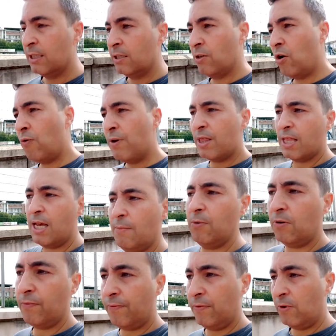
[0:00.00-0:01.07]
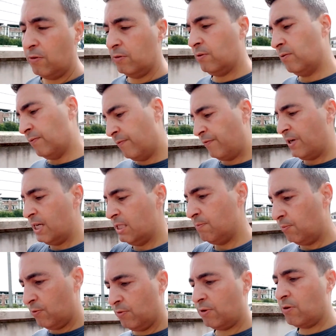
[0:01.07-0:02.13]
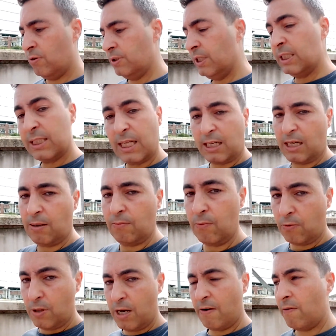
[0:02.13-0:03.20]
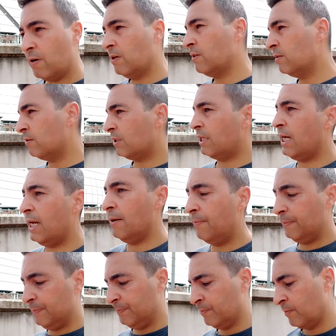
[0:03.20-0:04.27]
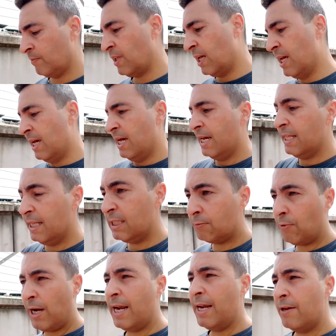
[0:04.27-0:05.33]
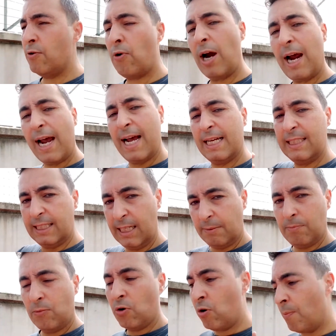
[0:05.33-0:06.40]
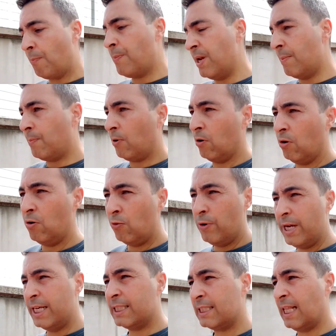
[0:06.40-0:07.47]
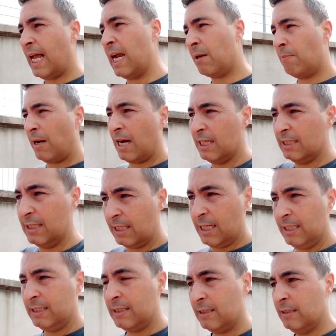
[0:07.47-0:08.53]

knowing them on, on, on facebook on instagram whatever okay in this way you are adding more people who is like-minded